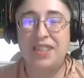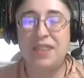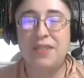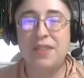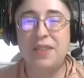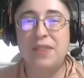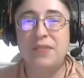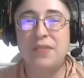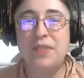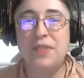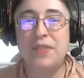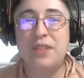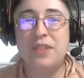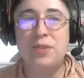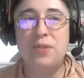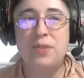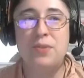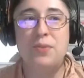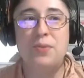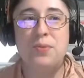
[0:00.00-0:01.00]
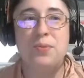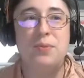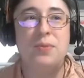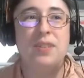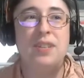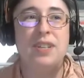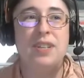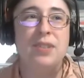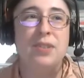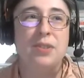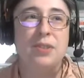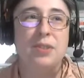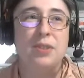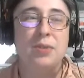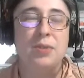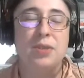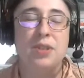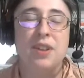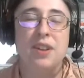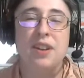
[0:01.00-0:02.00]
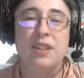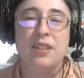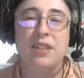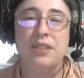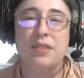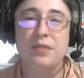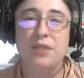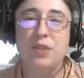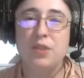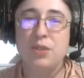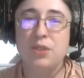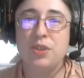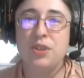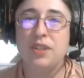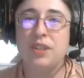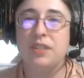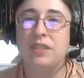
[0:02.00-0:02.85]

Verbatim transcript: if they do another TwitchCon in the future,